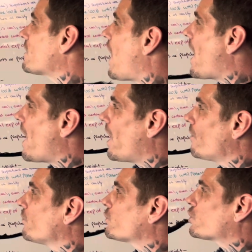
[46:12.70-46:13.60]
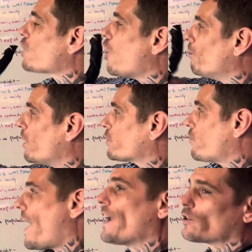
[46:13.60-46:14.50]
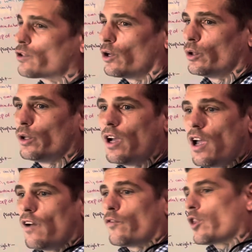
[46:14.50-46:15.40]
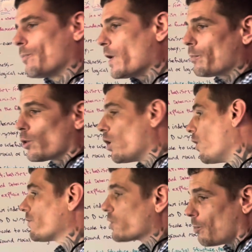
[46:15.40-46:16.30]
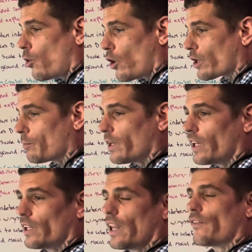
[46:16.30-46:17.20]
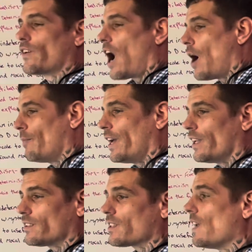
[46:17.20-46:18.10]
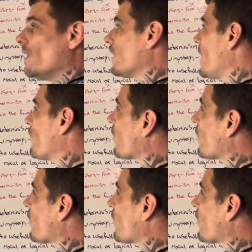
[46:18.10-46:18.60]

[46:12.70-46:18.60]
I have so much gratitude for the people who have supported me, left comments, left